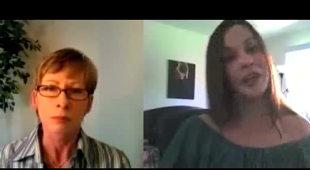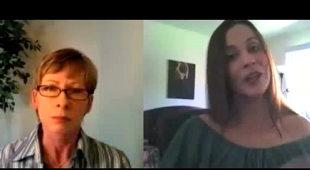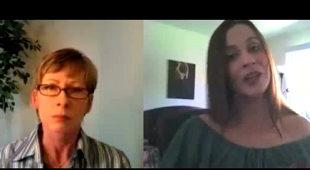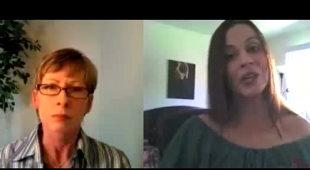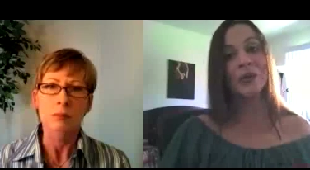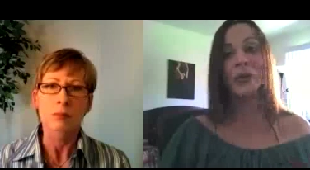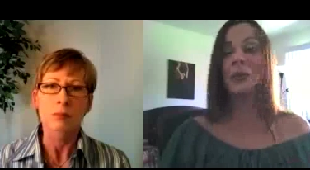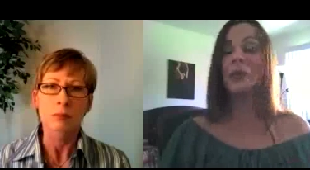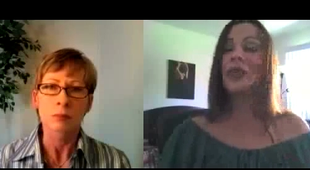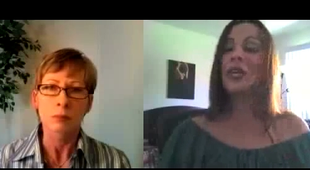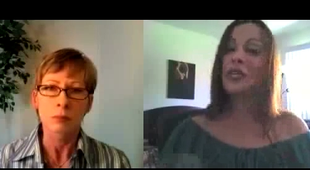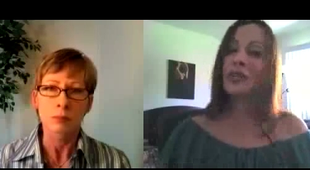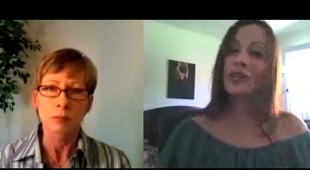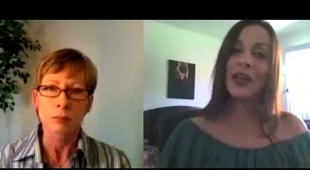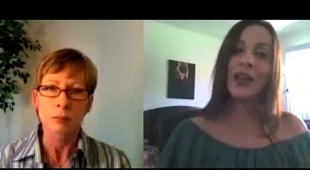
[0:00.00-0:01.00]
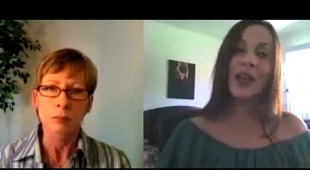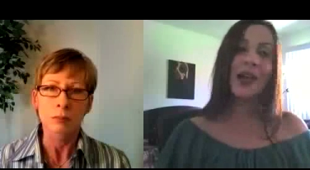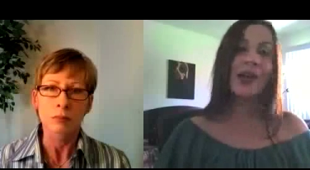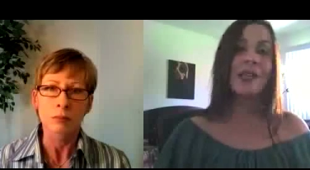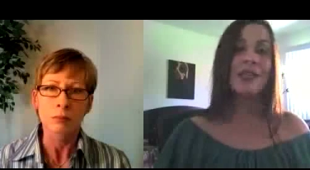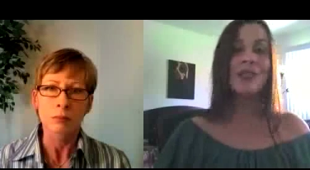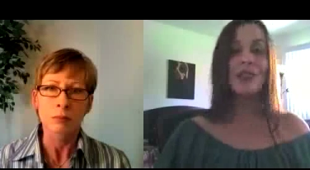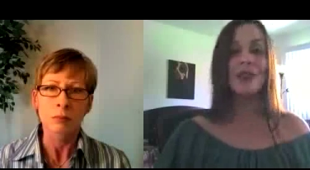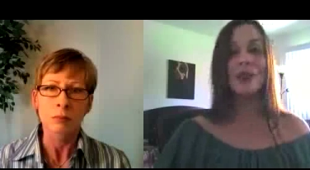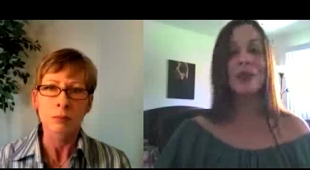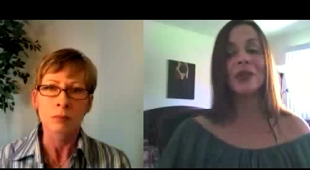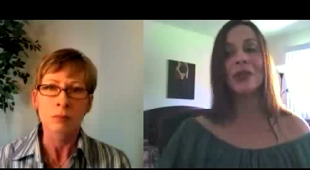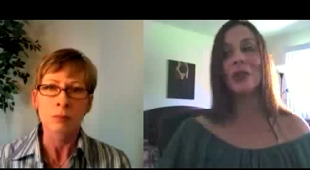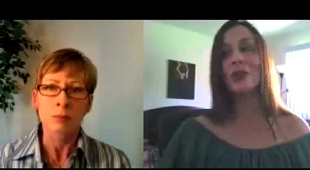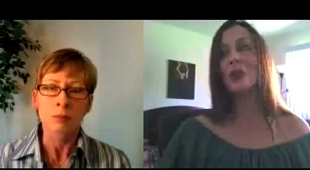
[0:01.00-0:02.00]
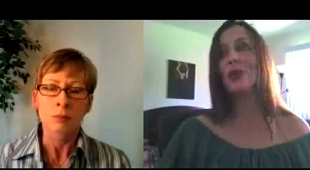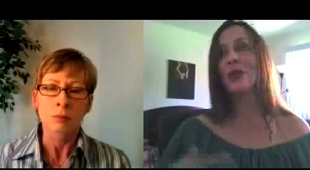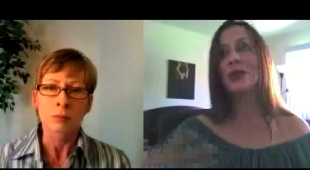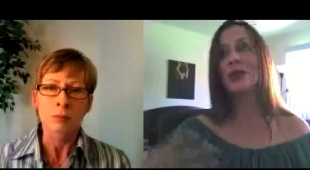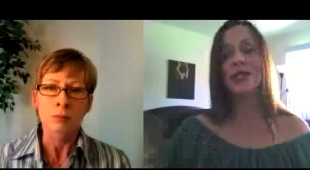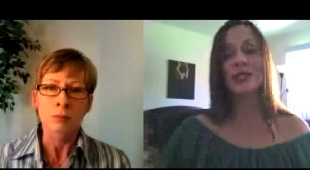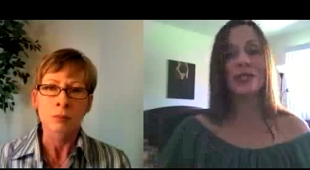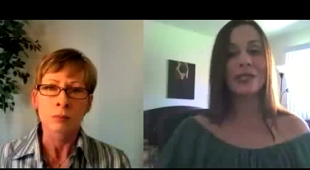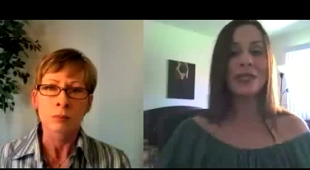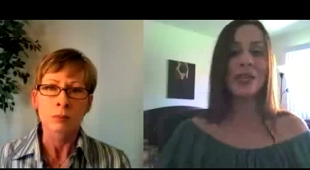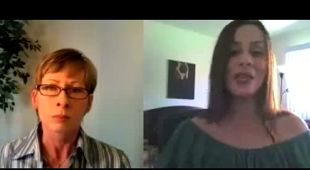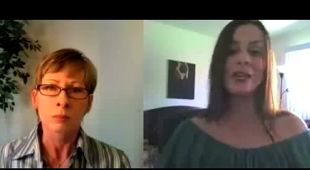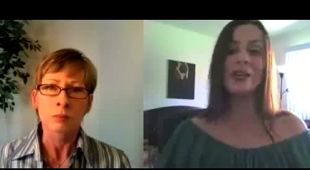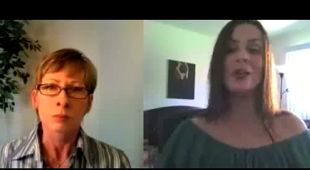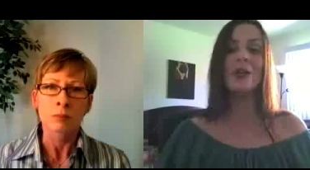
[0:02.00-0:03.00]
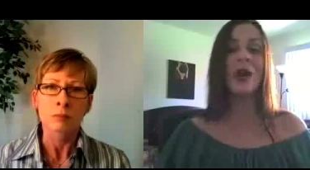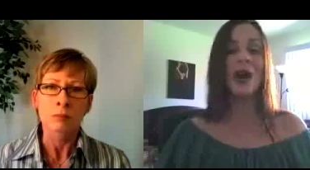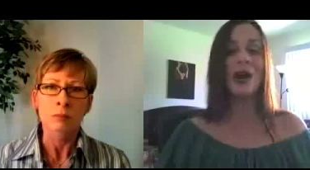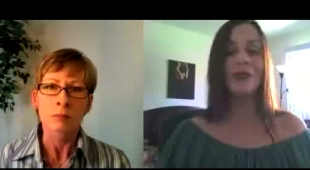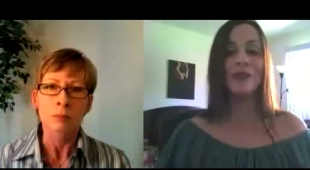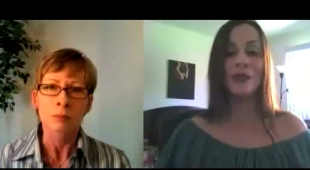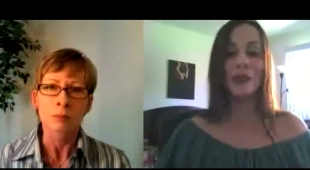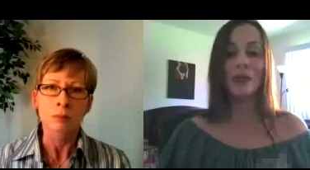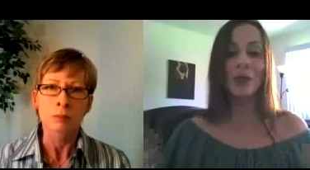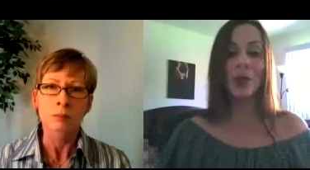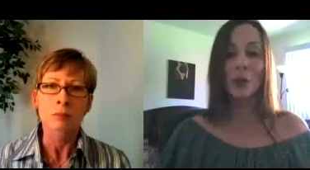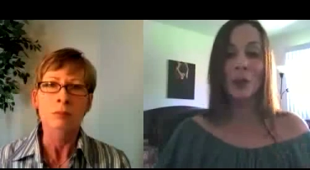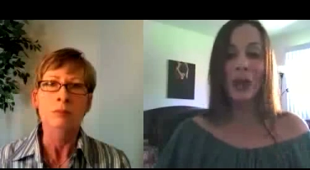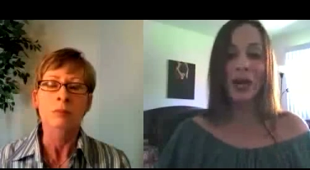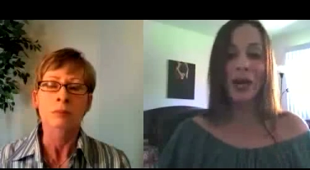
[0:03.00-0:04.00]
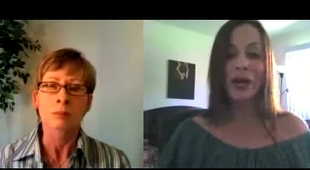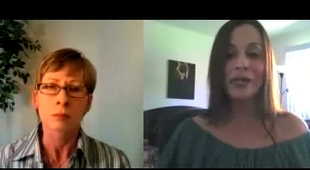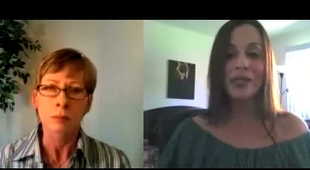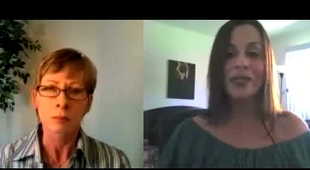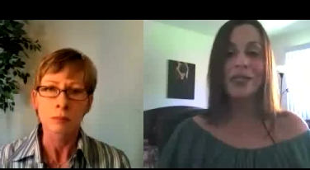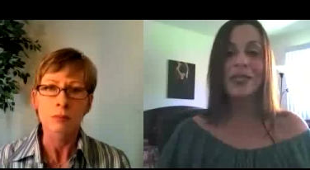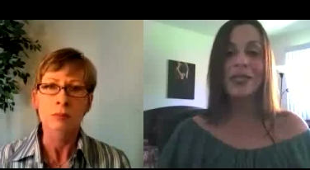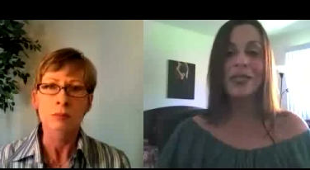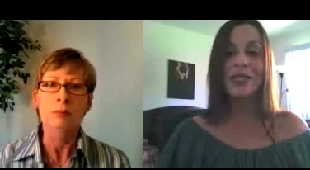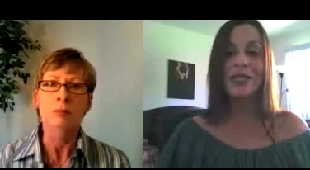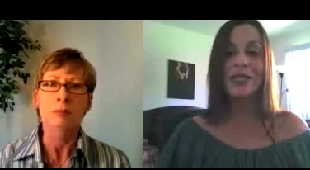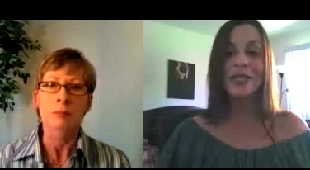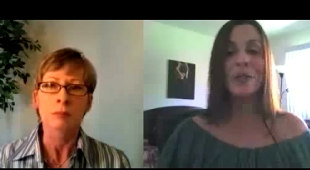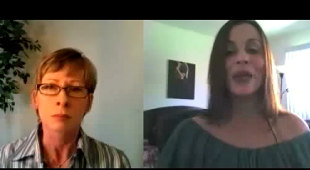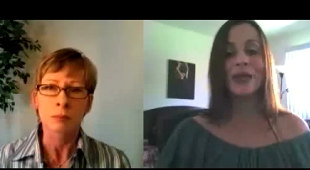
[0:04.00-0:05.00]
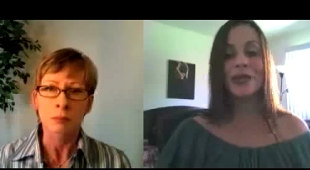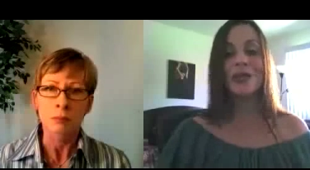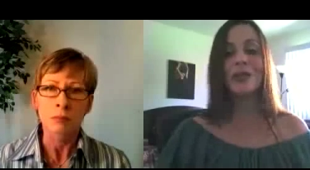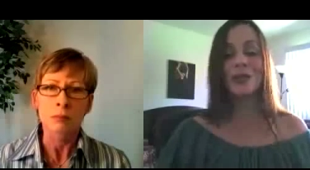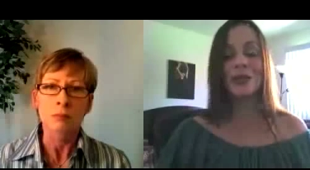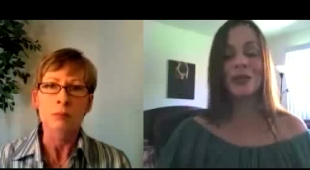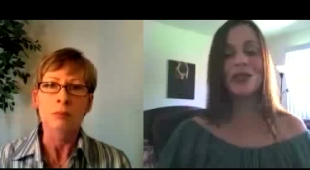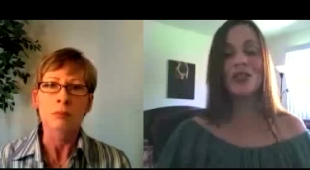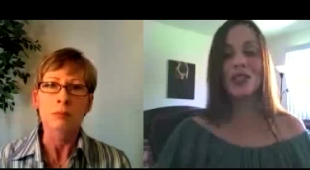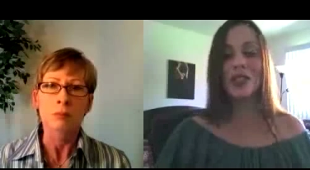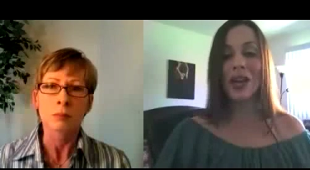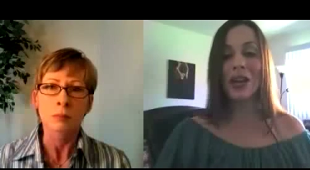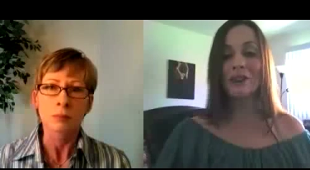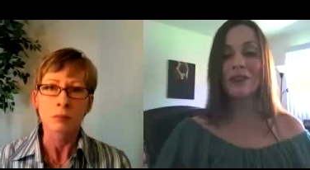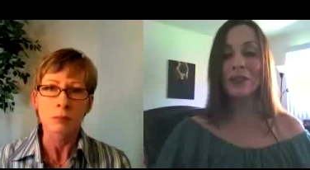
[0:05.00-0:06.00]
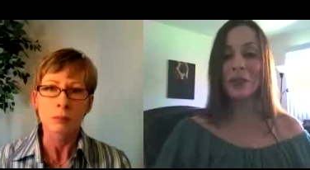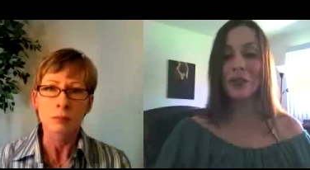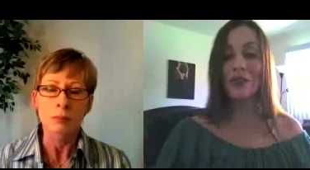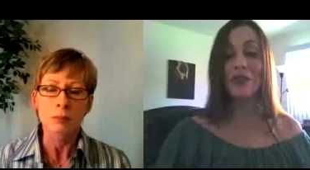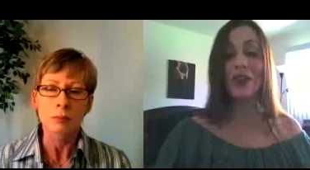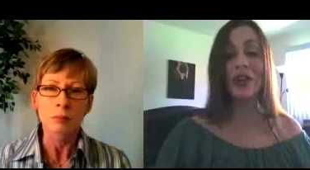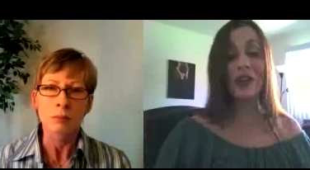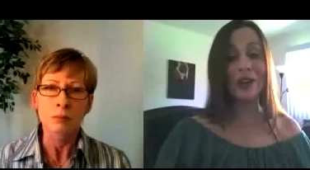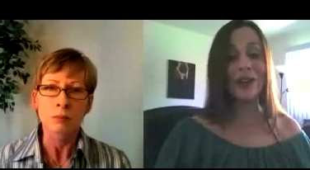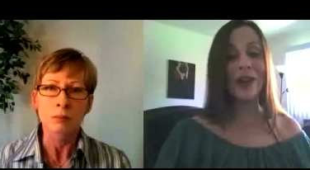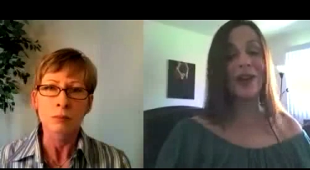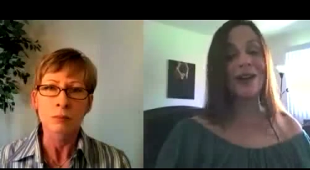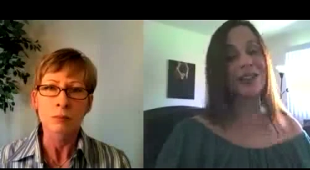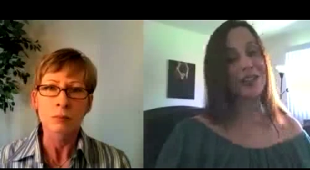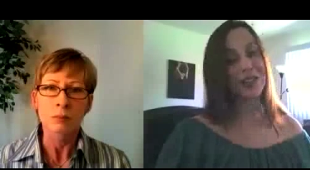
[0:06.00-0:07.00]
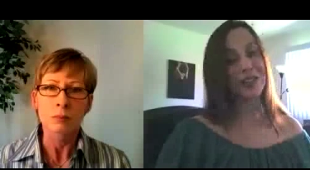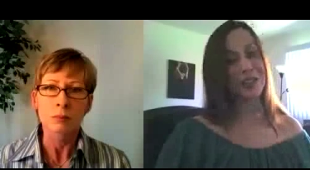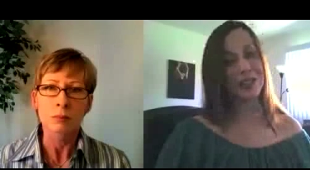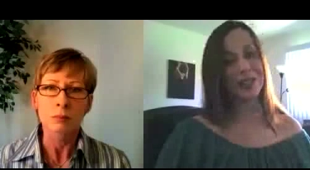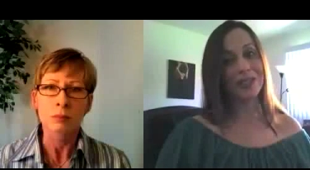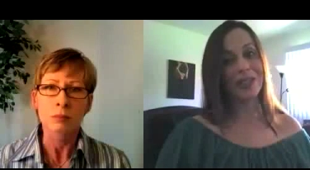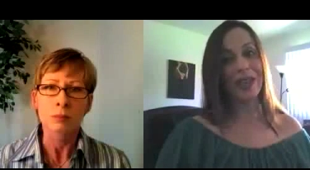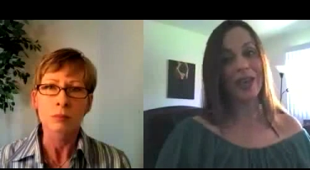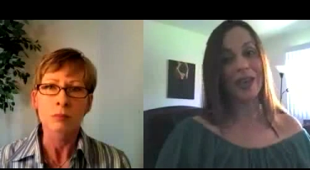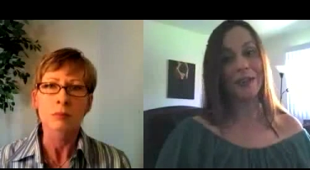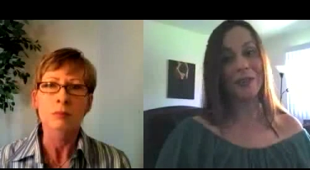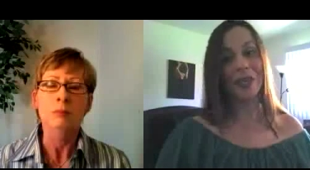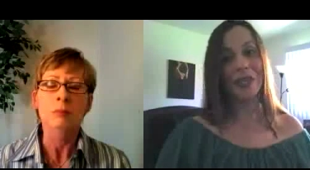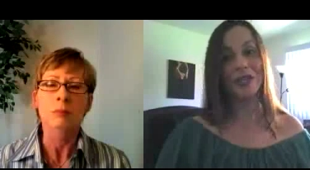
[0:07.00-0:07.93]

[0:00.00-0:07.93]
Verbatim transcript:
Speaker 1: that you're going to be penalized, or, you know, Google's going to take you off their robots. But you, you just have to be very cautious and